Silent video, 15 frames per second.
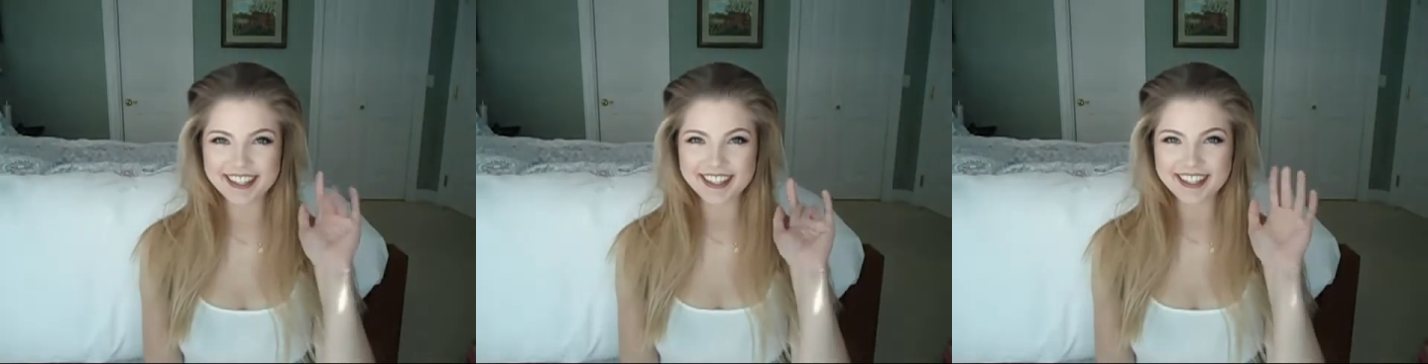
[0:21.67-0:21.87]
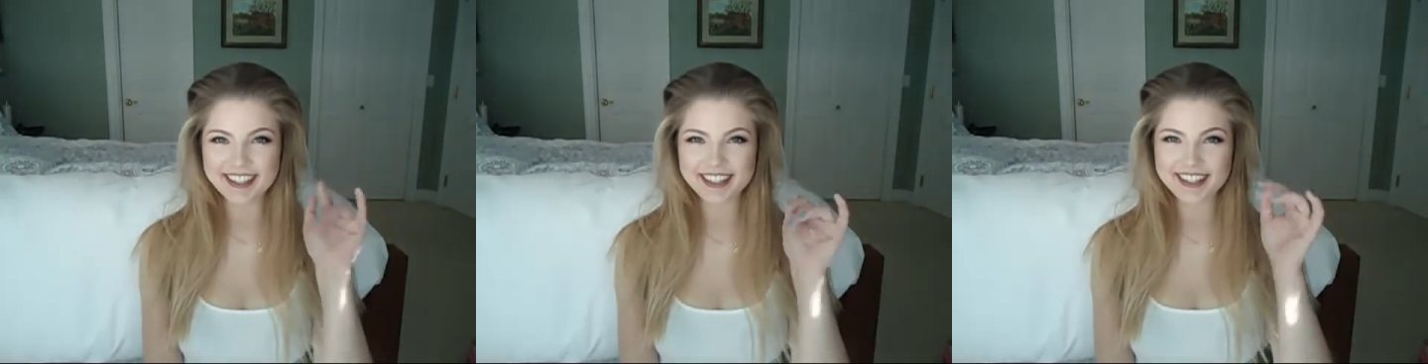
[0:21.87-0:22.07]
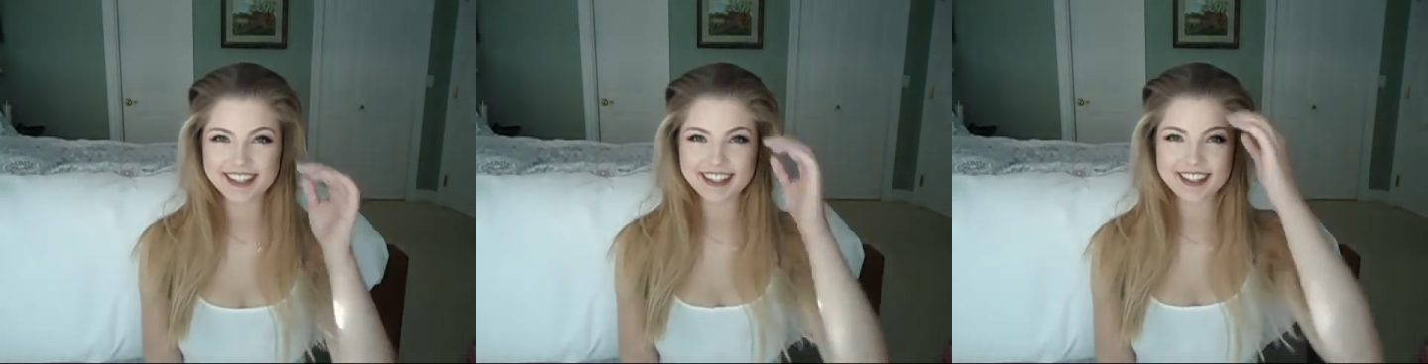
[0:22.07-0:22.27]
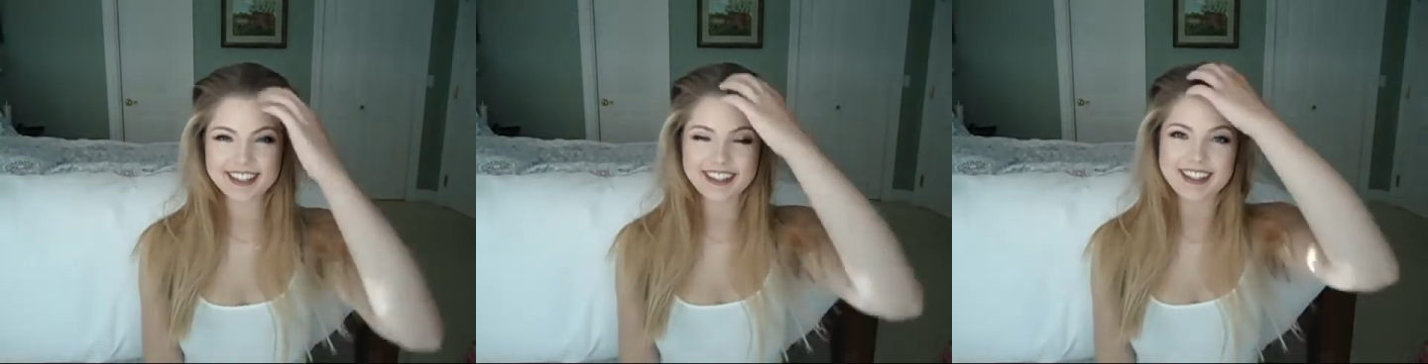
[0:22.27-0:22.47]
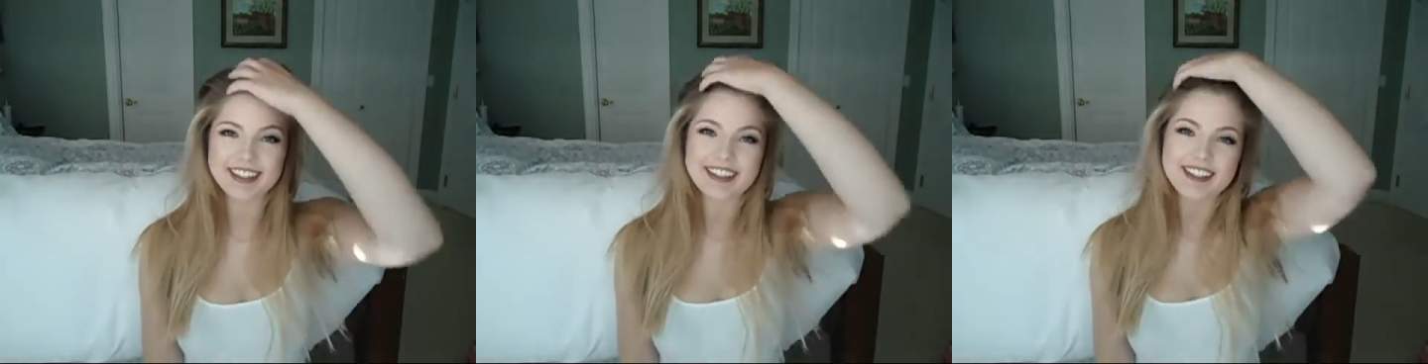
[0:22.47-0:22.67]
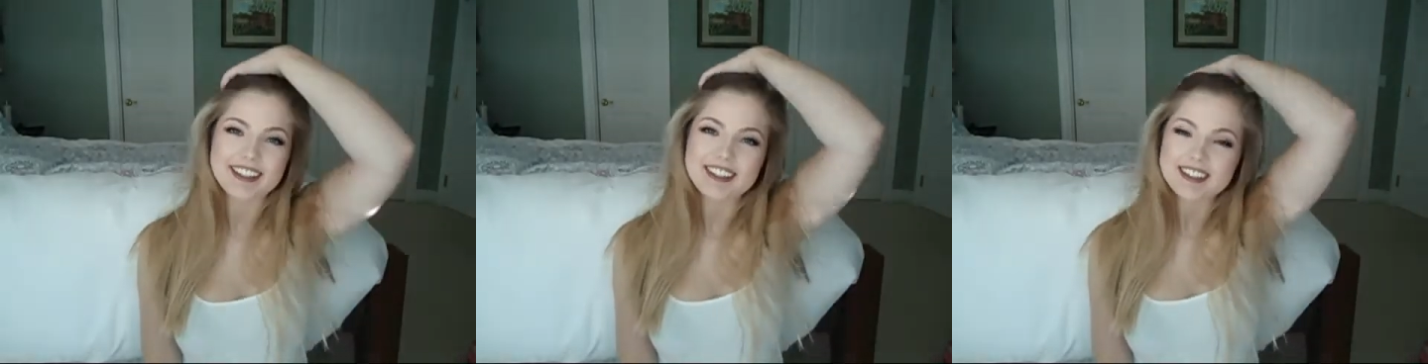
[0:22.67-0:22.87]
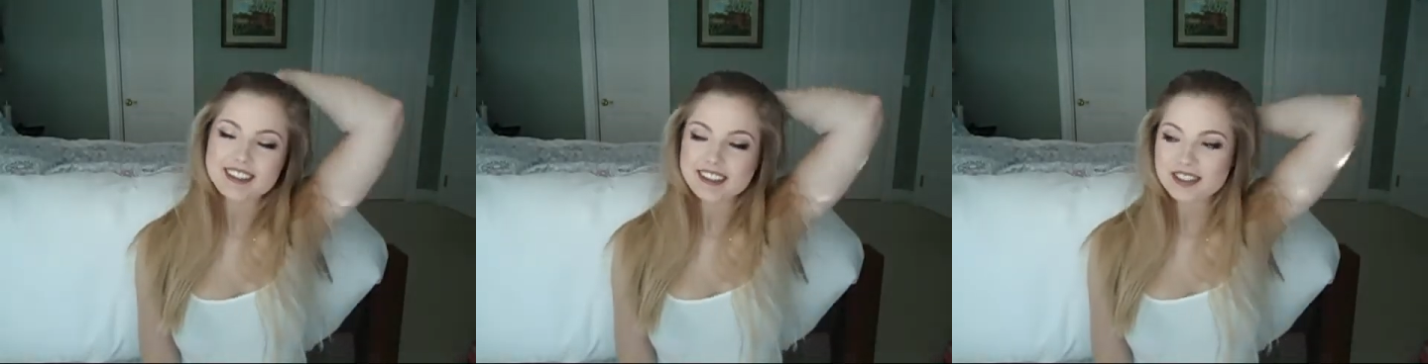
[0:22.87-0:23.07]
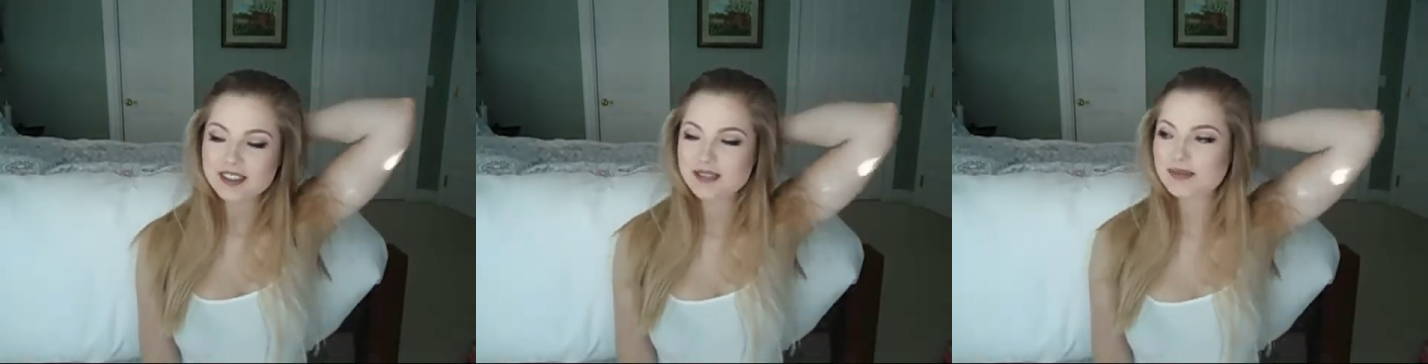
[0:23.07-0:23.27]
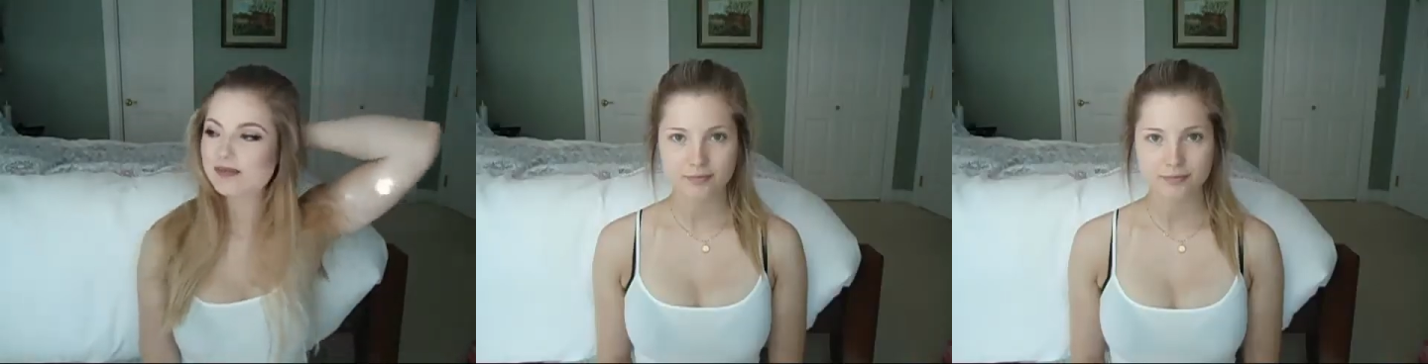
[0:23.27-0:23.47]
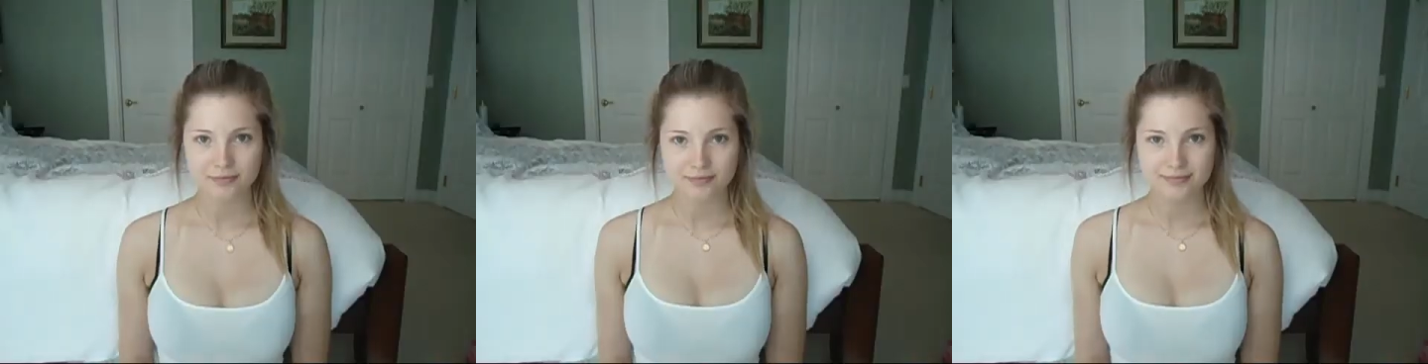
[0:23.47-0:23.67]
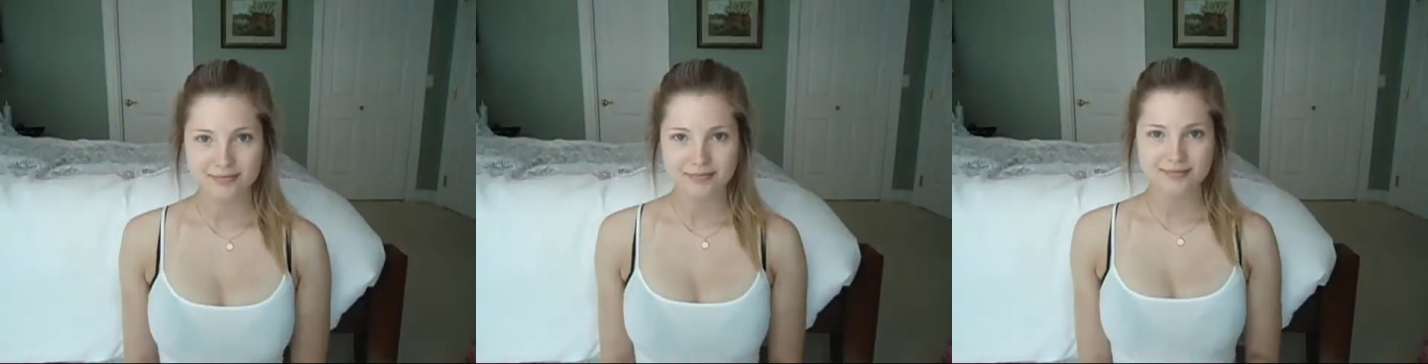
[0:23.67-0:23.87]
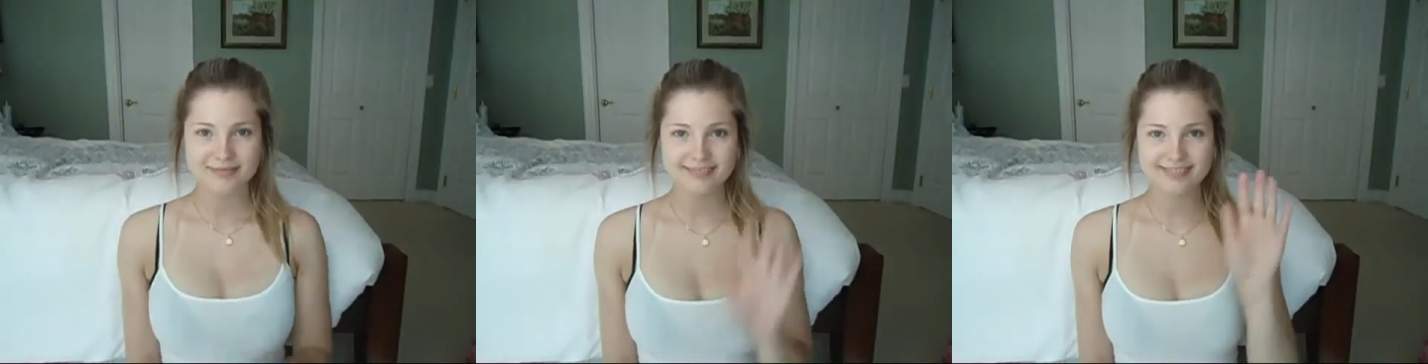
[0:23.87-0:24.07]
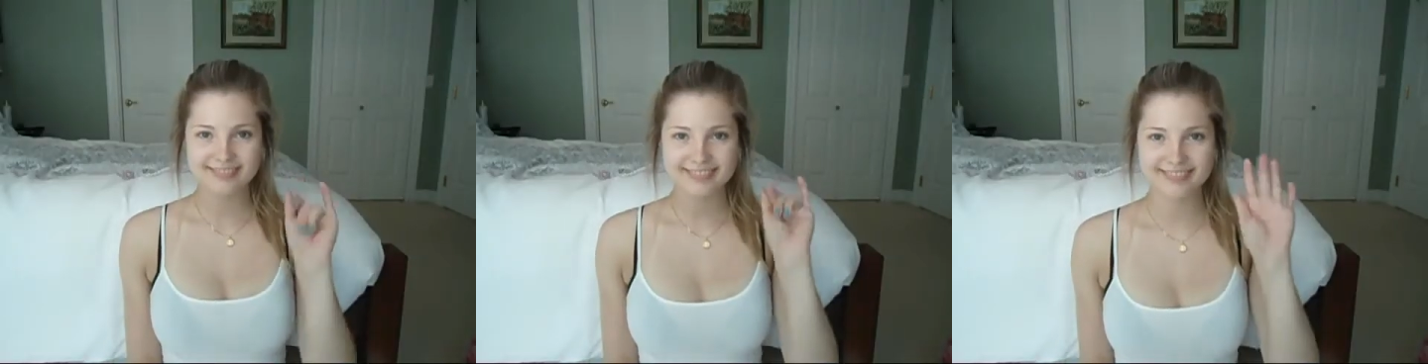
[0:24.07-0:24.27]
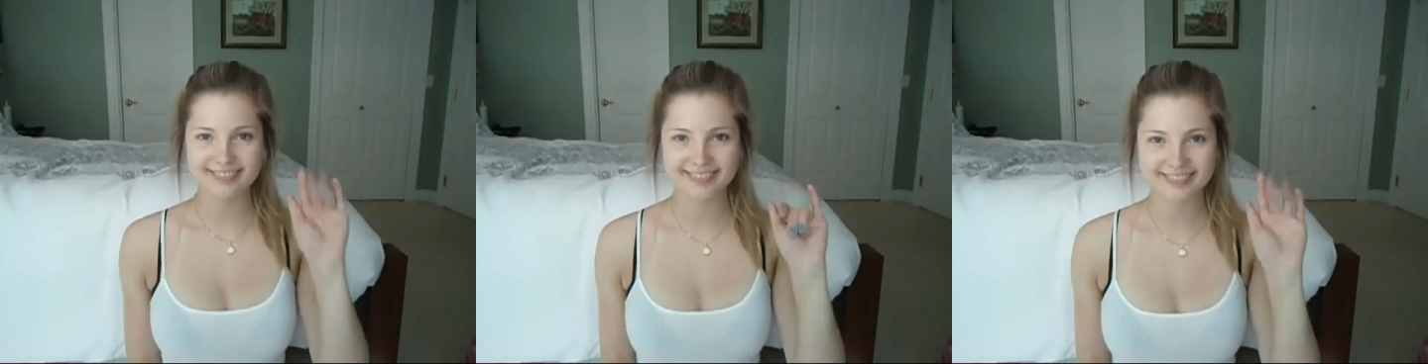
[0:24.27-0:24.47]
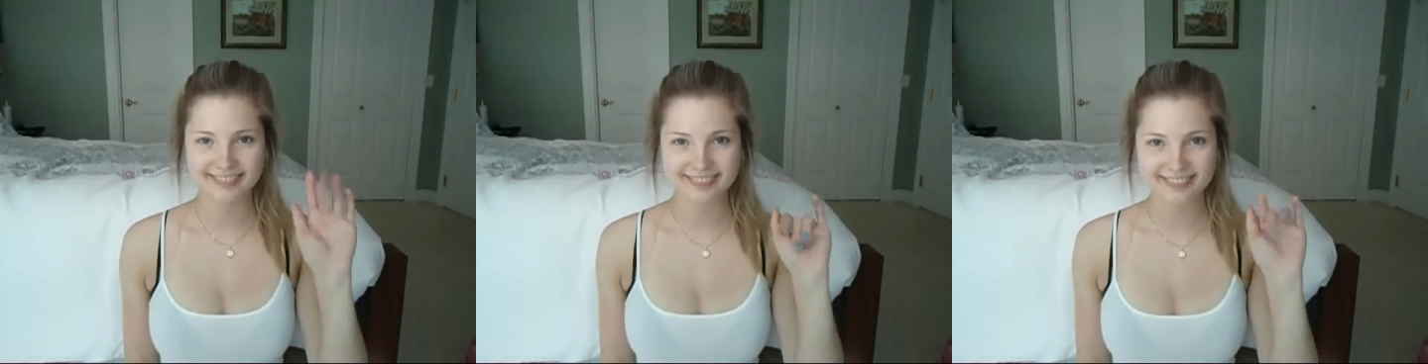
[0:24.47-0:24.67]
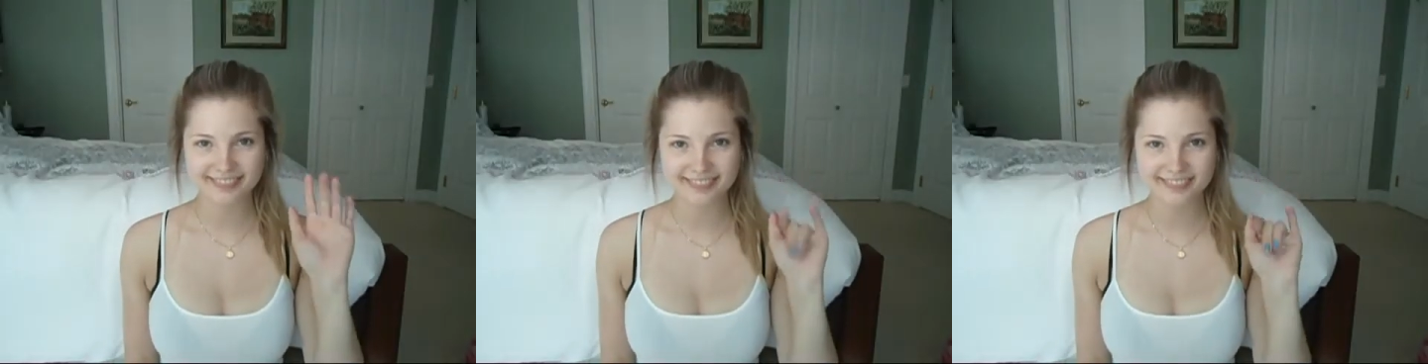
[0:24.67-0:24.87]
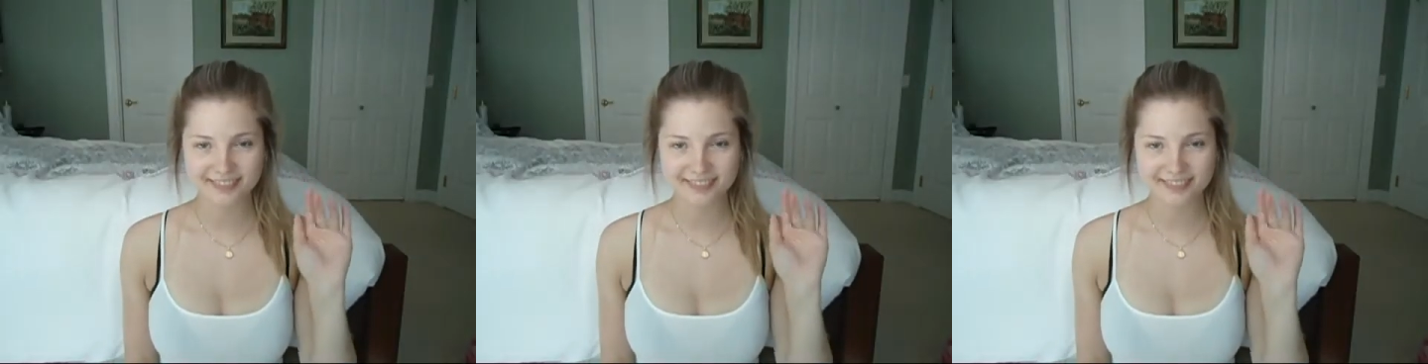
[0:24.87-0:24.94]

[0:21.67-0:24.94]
They work really well together, so I'm excited about that.